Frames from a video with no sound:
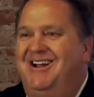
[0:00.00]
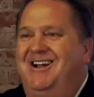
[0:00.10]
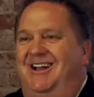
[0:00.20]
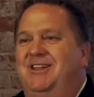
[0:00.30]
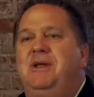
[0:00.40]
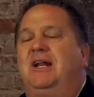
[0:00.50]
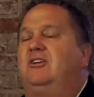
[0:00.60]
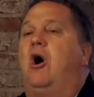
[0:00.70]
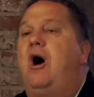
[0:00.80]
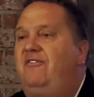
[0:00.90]
And then we had
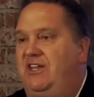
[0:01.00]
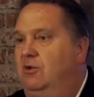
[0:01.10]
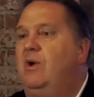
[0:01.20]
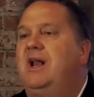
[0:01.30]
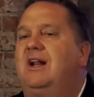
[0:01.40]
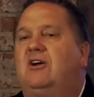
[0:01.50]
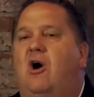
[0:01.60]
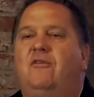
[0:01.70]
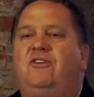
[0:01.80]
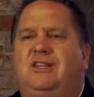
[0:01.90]
coffee. You run out of
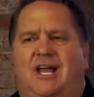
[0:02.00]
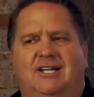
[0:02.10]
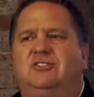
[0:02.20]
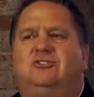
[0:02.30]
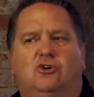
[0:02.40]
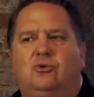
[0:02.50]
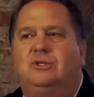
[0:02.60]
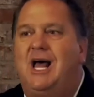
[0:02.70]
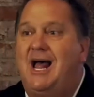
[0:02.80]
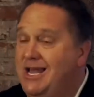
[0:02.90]
coffee, the agent's cool with
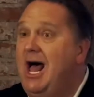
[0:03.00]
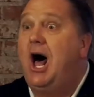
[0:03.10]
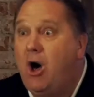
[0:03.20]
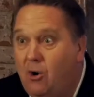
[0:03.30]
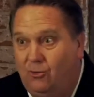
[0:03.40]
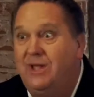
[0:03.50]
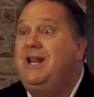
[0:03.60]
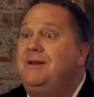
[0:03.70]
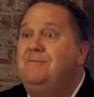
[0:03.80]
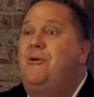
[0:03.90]
that? No, we
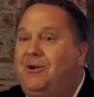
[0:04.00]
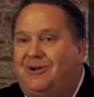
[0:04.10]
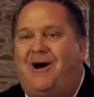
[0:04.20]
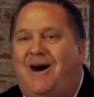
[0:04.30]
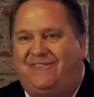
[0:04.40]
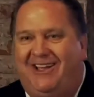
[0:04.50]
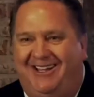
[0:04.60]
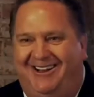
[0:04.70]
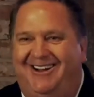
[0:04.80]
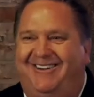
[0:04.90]
need more coffee,
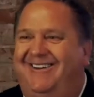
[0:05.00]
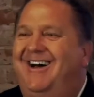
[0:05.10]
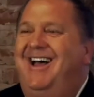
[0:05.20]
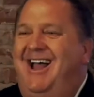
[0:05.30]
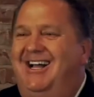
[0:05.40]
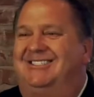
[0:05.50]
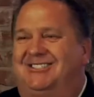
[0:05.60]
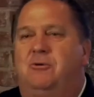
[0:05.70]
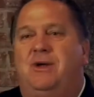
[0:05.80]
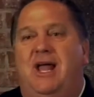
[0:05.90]
you know? And
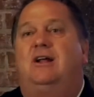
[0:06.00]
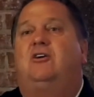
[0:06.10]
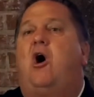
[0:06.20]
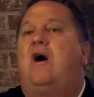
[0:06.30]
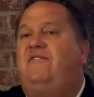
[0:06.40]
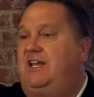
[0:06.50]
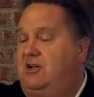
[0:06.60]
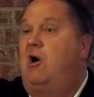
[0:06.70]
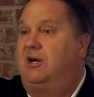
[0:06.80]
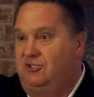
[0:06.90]
so we had a coffee
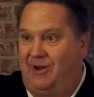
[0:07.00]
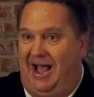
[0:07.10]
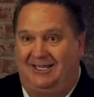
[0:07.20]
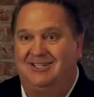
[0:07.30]
contract.